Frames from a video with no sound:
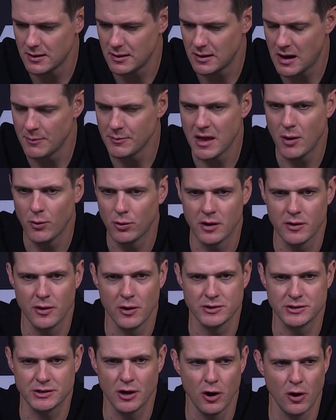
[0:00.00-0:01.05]
I'm not one of
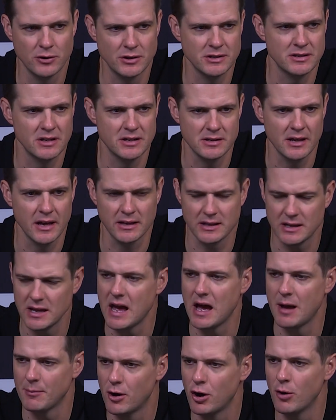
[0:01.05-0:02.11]
those coaches that's like,
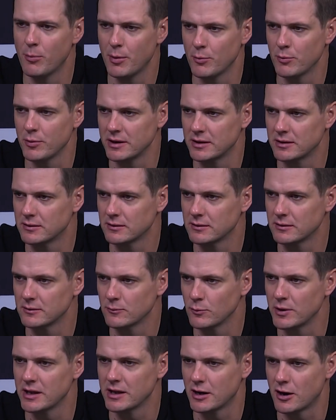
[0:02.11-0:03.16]
yeah, I'm hoping we
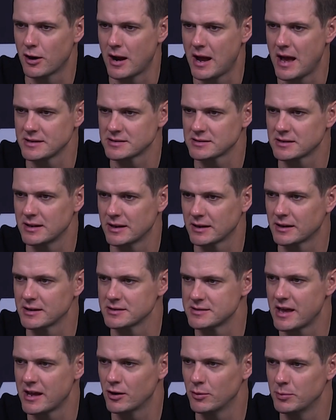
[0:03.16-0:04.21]
get our ass kicked because
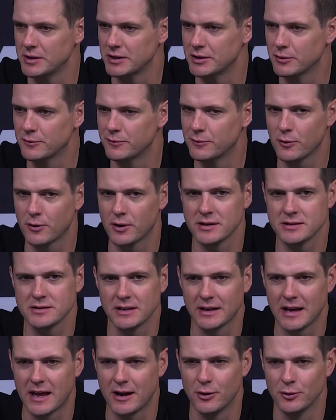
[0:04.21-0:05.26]
that'll be good for us.
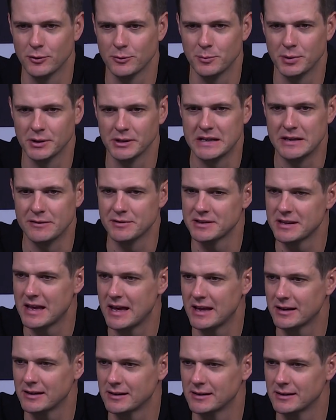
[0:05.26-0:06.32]
Like, I don't believe in
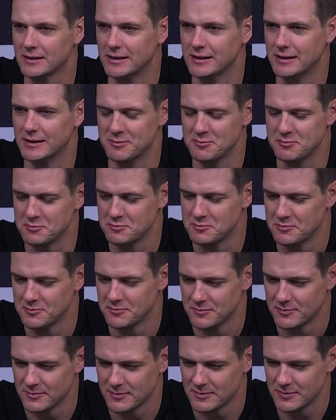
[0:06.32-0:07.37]
that.
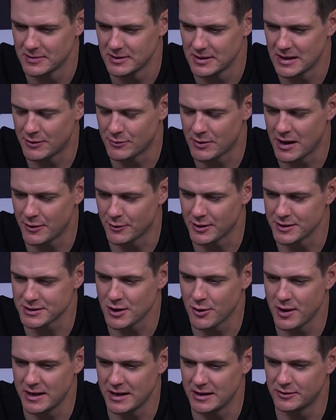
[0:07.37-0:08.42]
I'd rather us
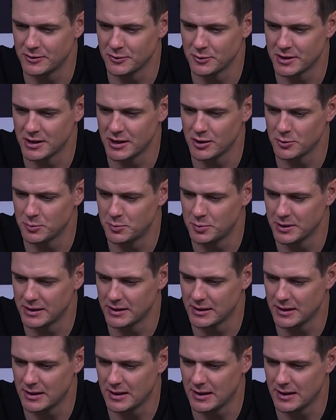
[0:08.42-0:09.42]
go 82-0. But